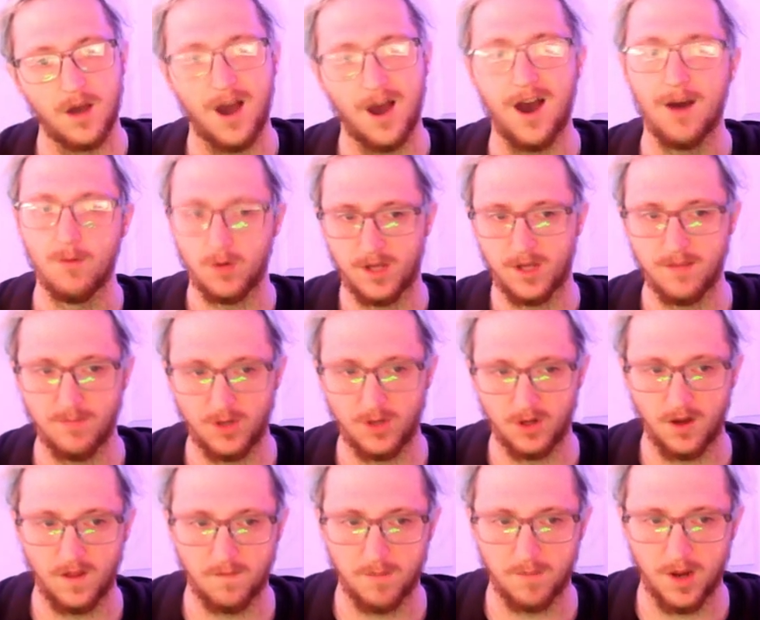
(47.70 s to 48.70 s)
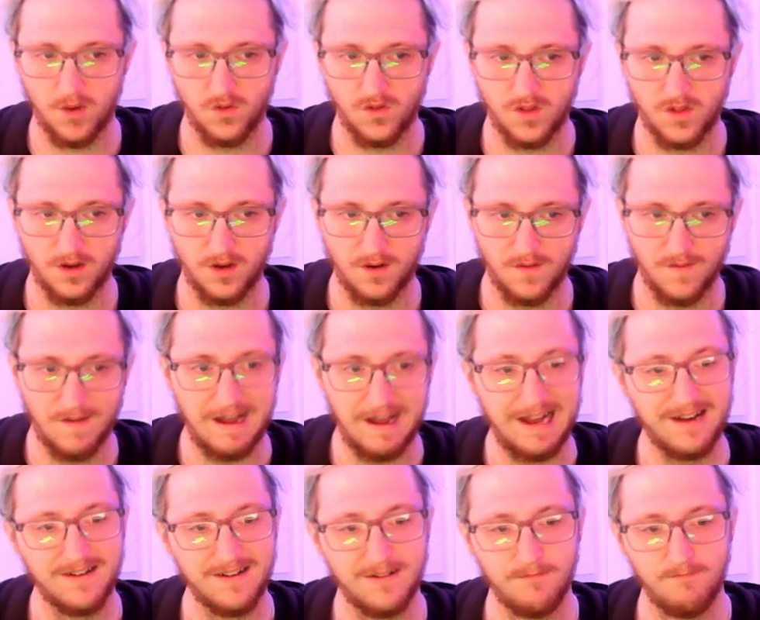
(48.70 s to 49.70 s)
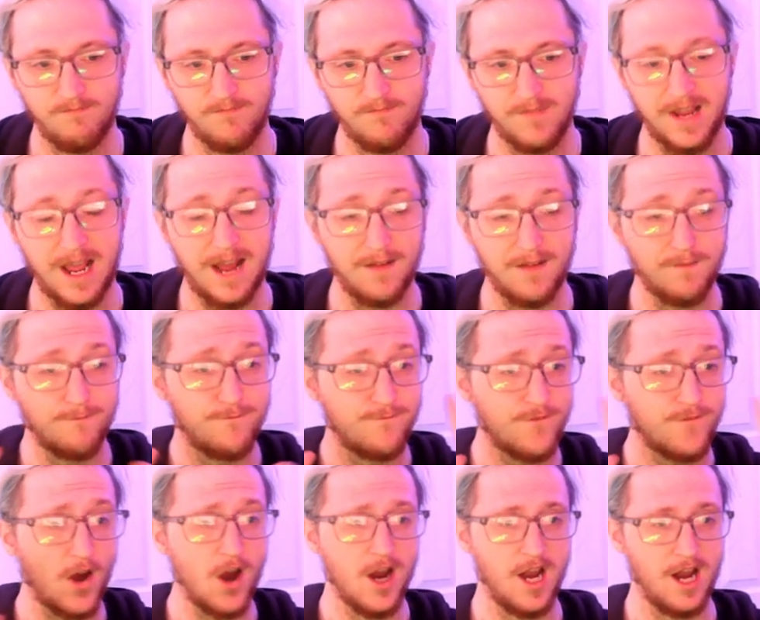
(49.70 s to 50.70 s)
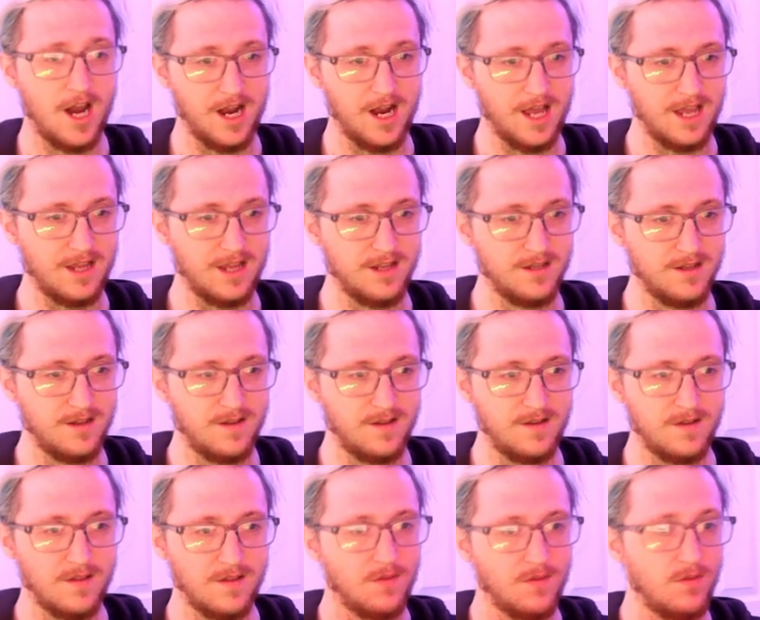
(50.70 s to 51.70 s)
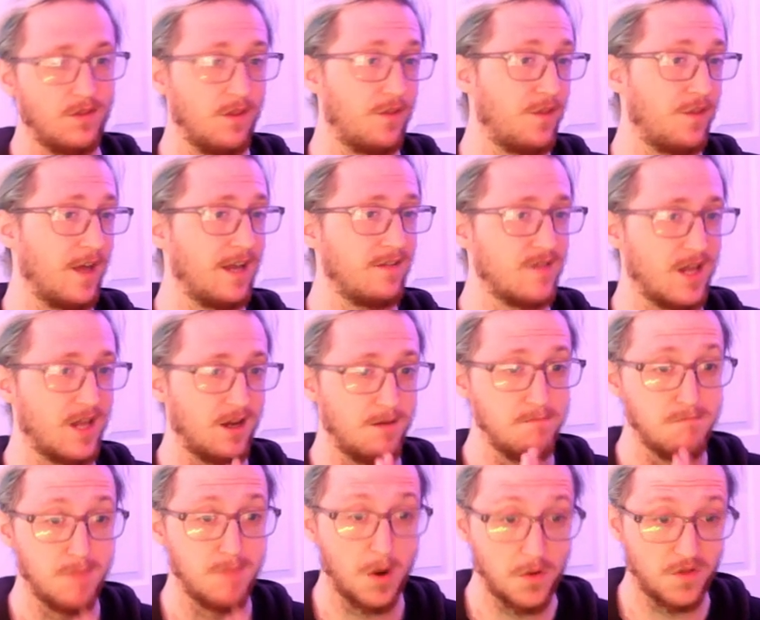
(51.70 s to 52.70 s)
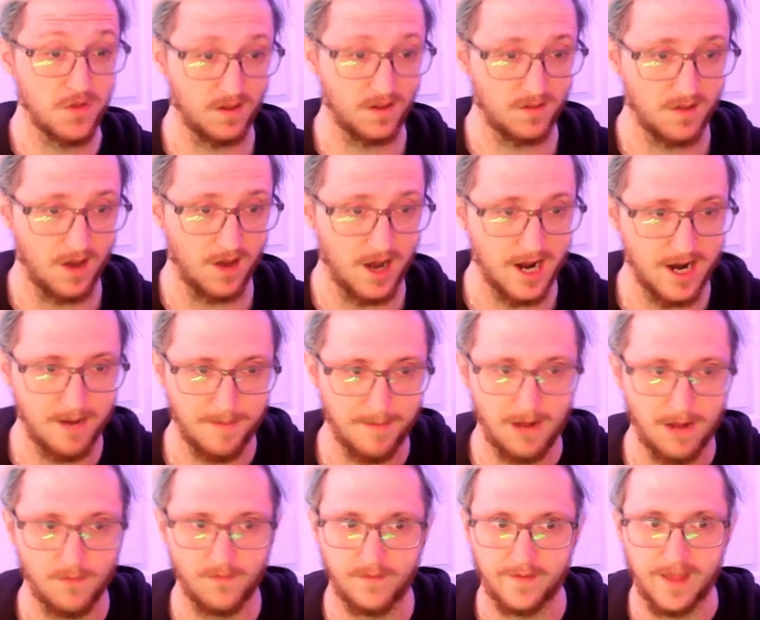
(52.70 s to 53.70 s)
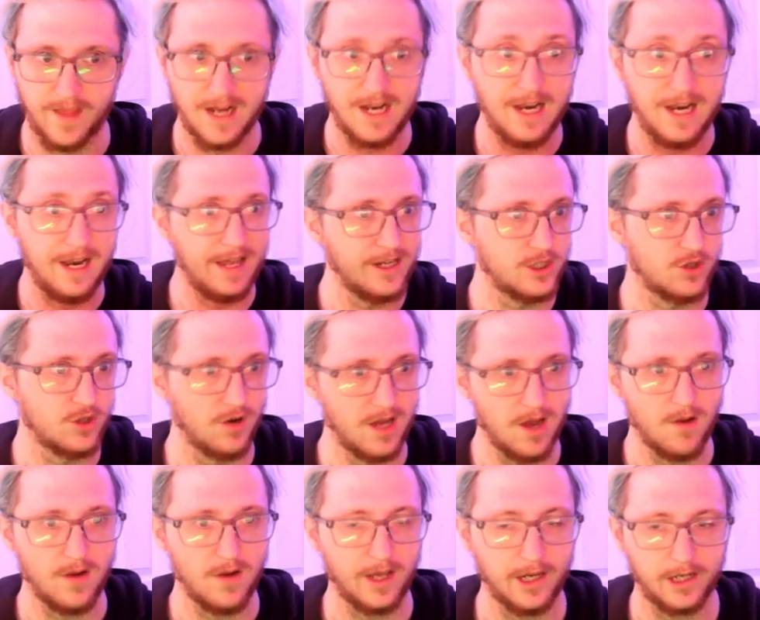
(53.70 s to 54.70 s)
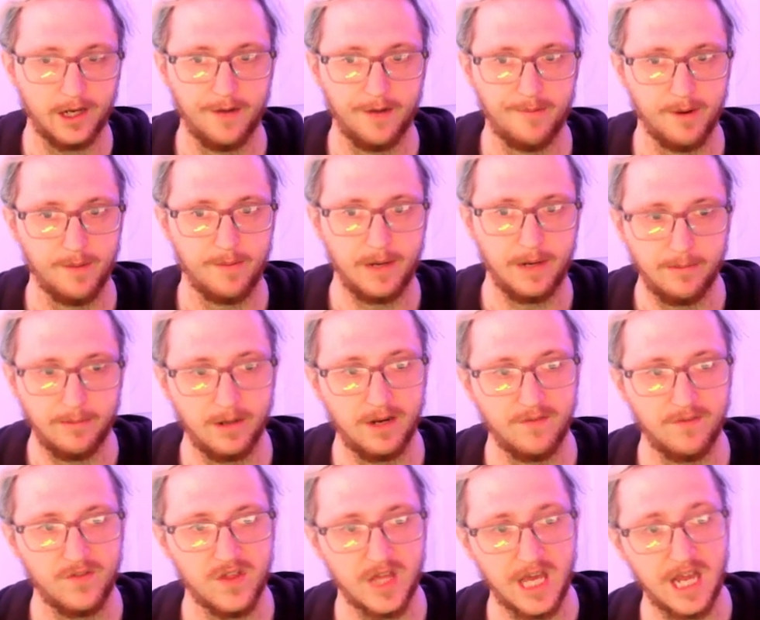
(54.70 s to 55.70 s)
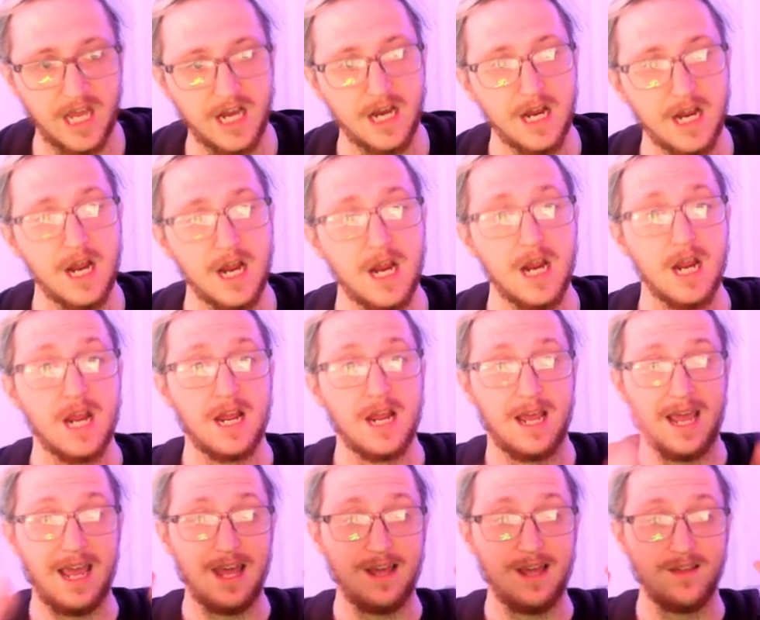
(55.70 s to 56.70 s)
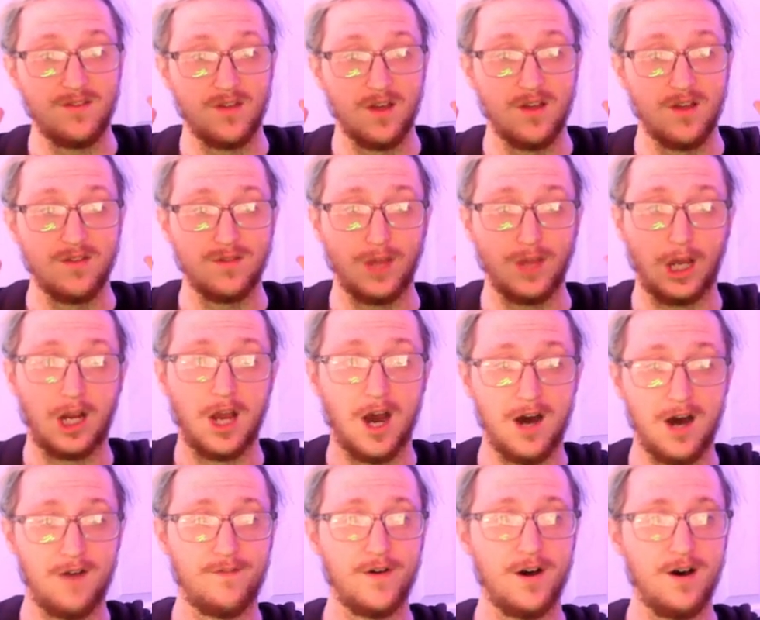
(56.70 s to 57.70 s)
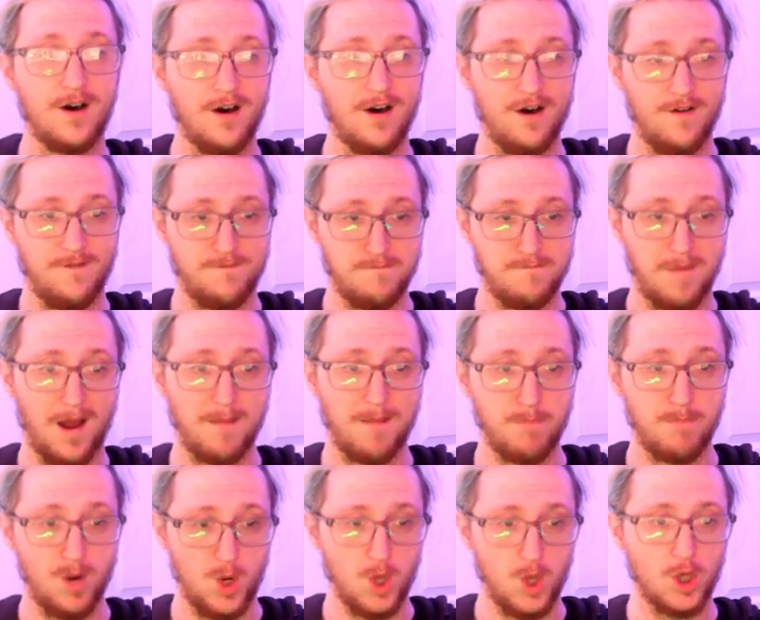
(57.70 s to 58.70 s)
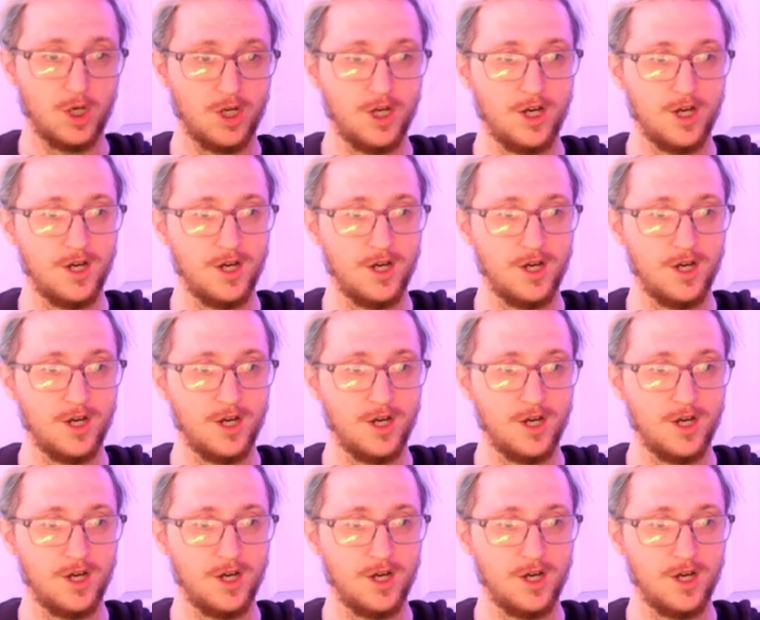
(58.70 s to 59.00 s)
I will keep you guys posted on that. And finally, the thing that I'm most excited about, that literally only a couple of people have seen, is the cover of my book